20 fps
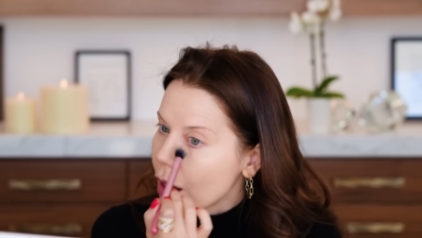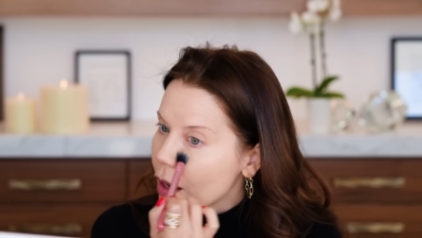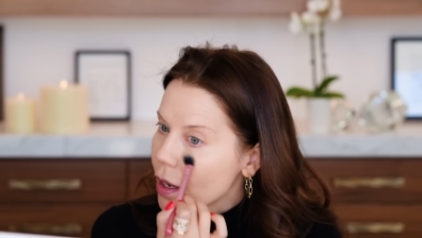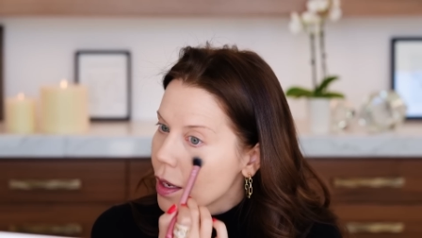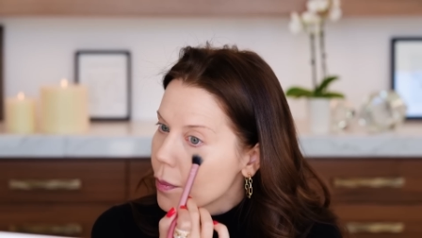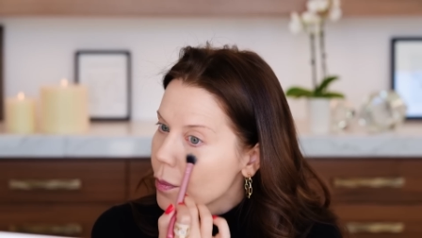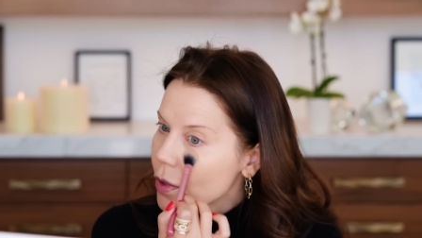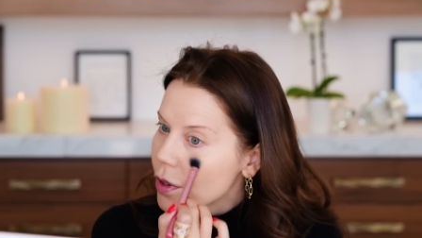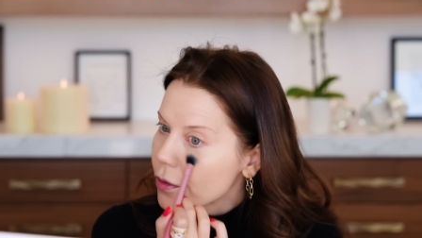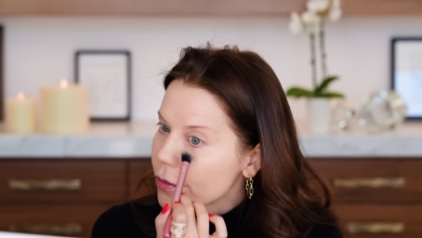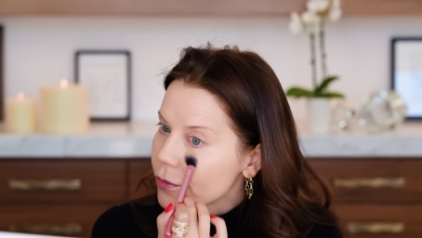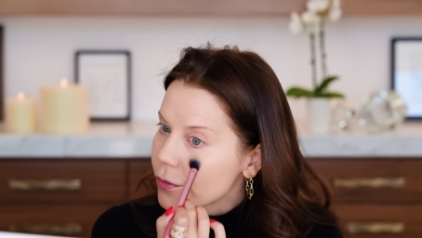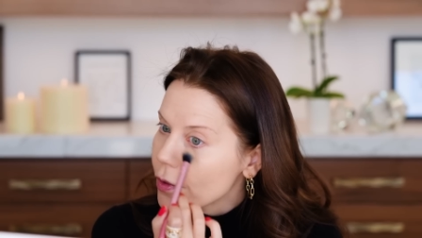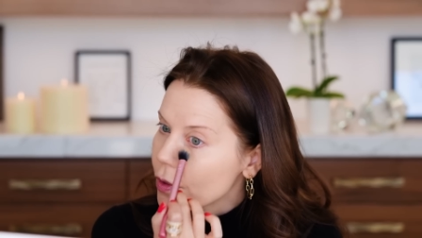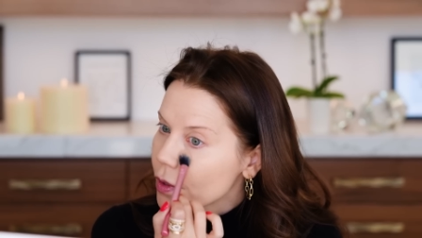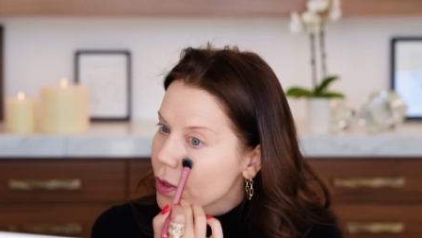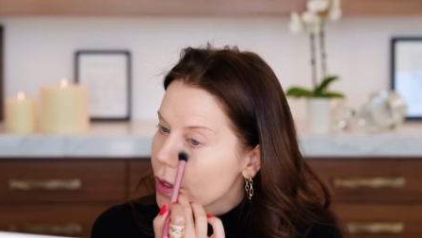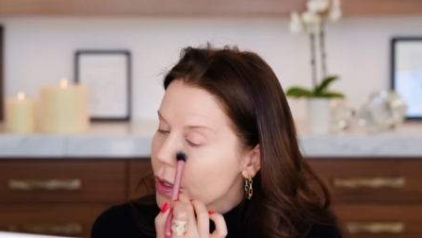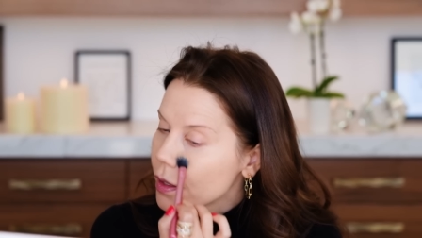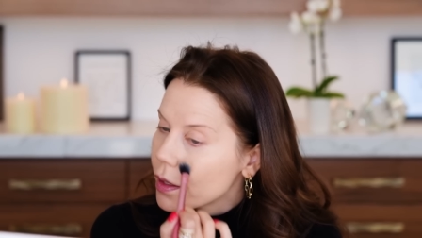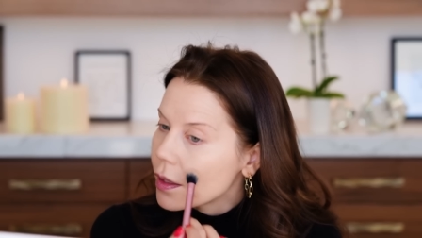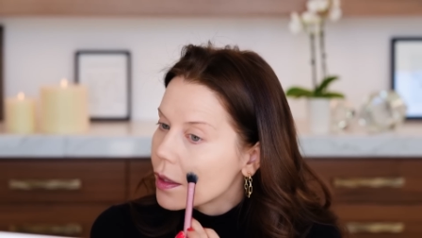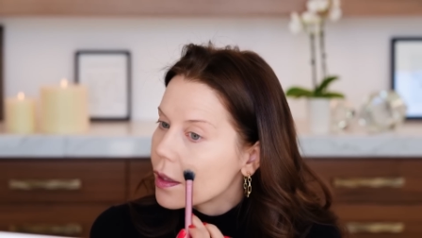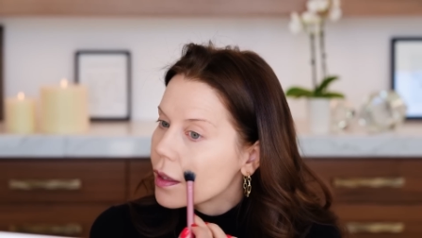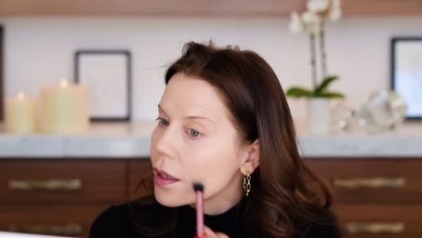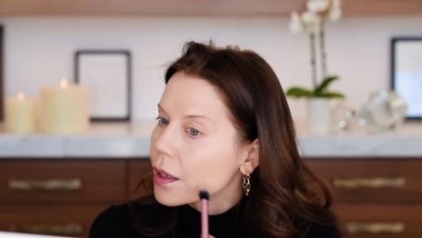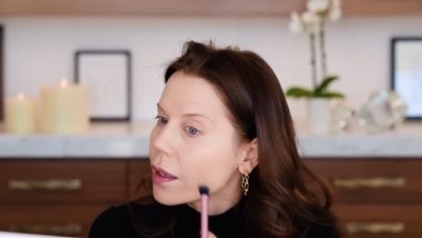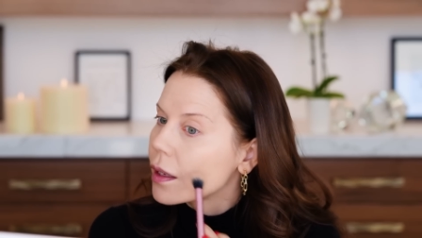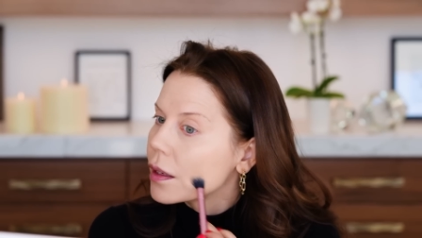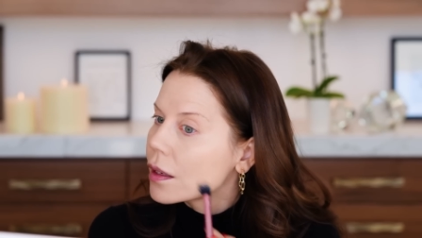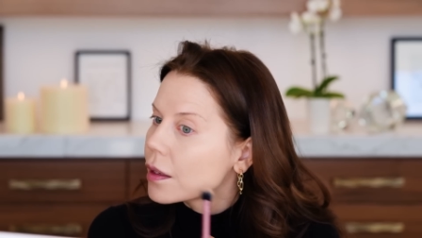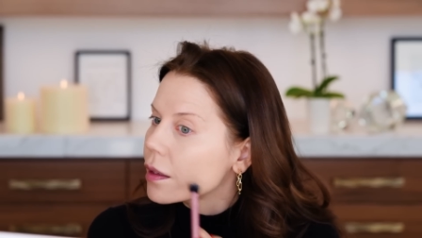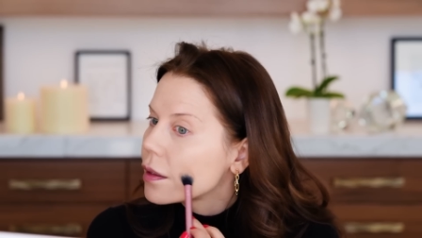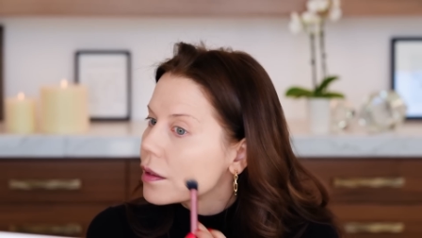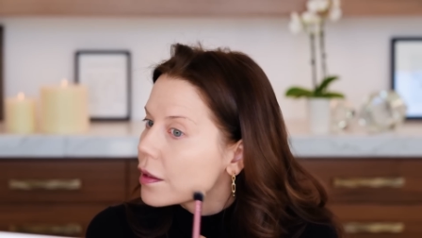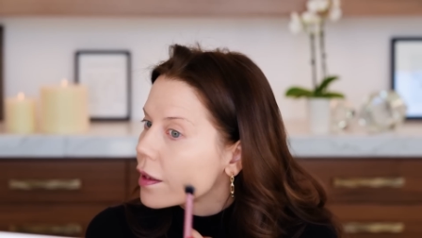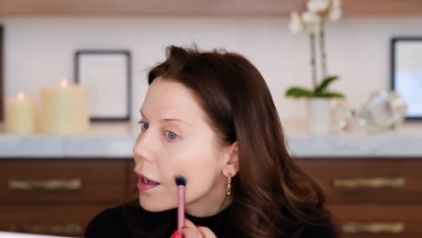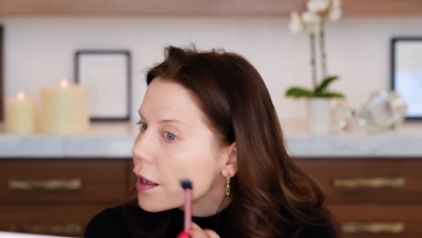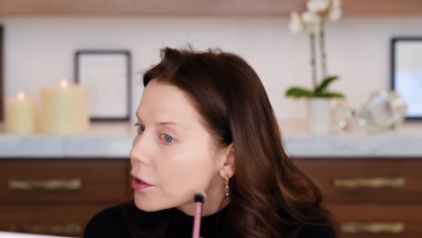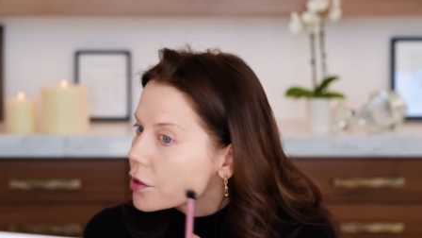I'm fully in
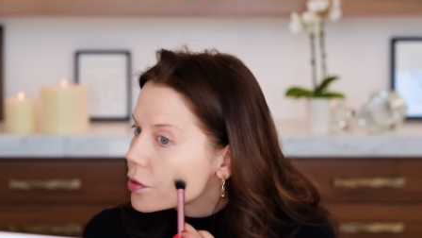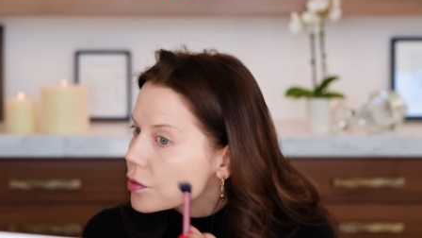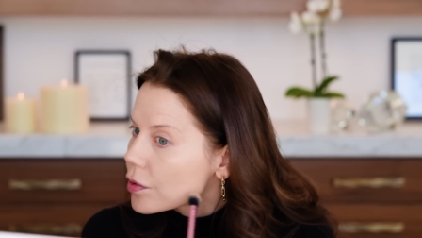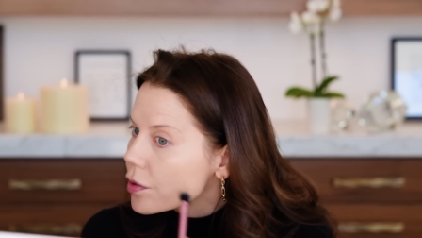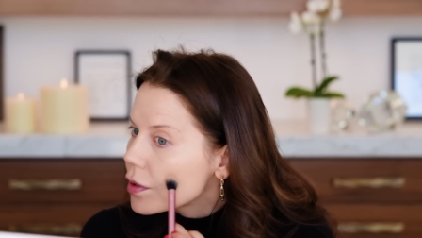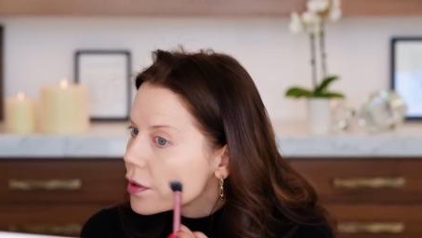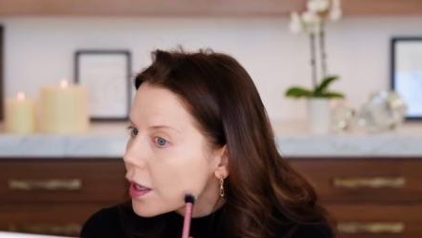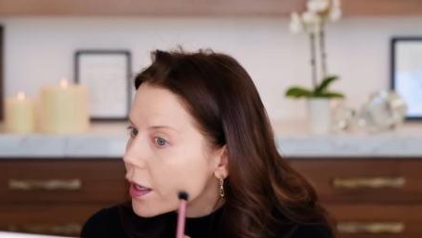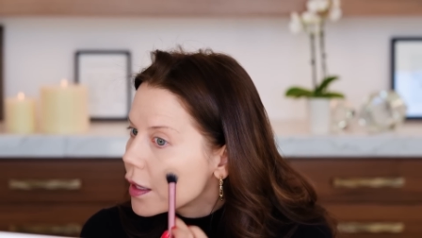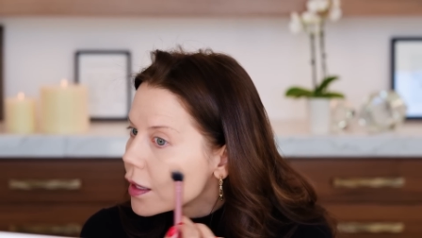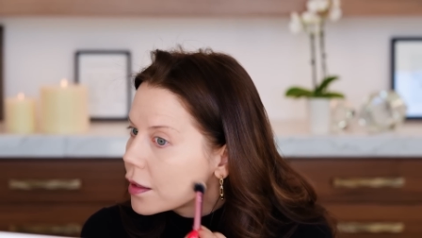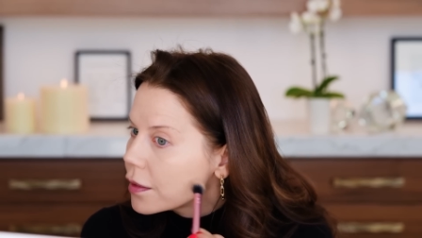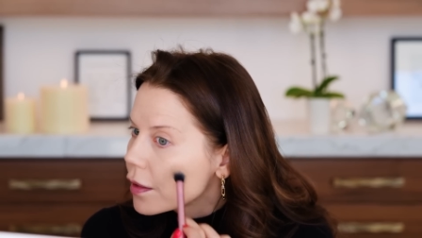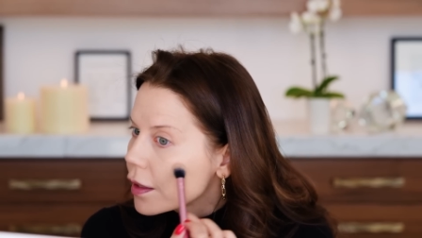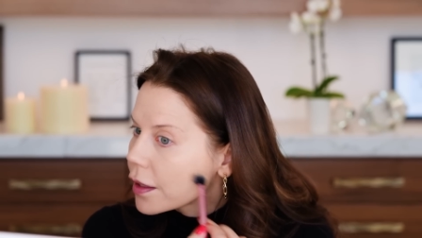natural lighting,